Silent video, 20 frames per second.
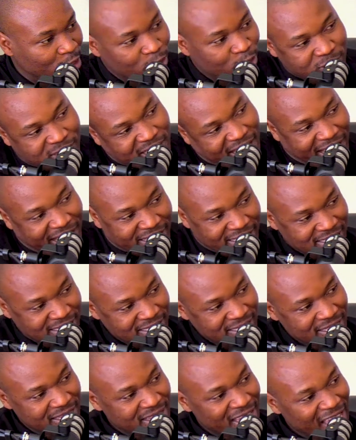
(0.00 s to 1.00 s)
those clients,
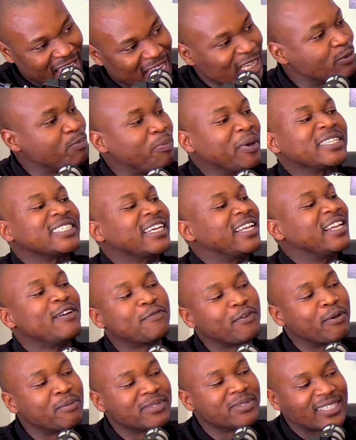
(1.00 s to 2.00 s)
especially
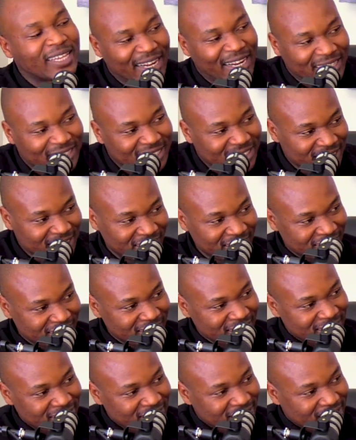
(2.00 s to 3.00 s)
from scratch?
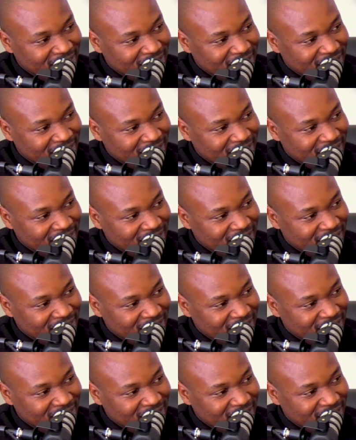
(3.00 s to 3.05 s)
You know